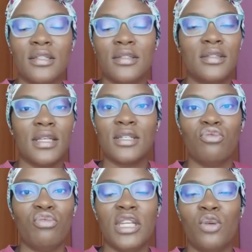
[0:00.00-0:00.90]
It
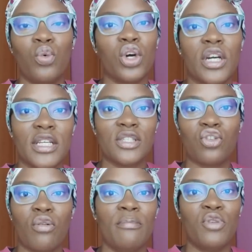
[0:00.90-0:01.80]
doesn't really work, it's
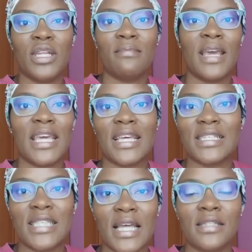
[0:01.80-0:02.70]
not really
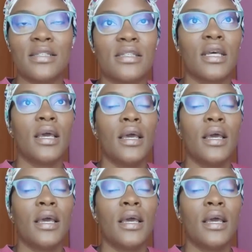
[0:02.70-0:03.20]
making sense.